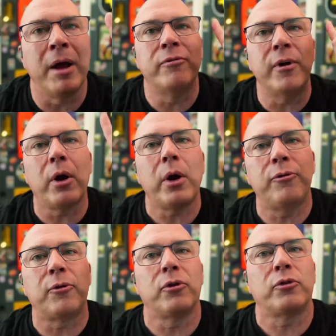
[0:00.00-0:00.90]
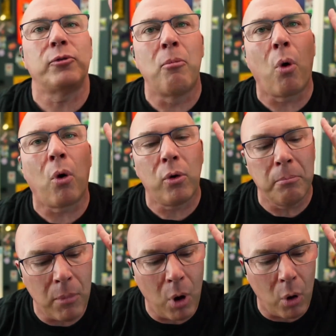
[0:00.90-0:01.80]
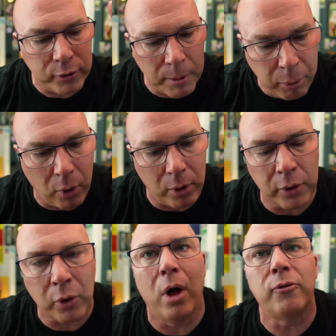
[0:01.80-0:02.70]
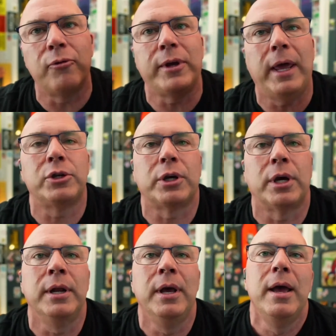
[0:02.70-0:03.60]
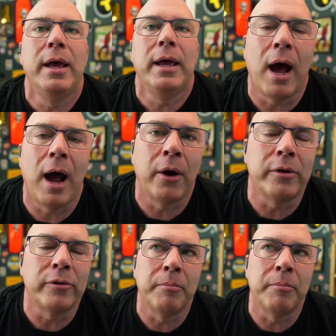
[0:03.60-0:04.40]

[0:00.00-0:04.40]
My very first, most important qualification in hiring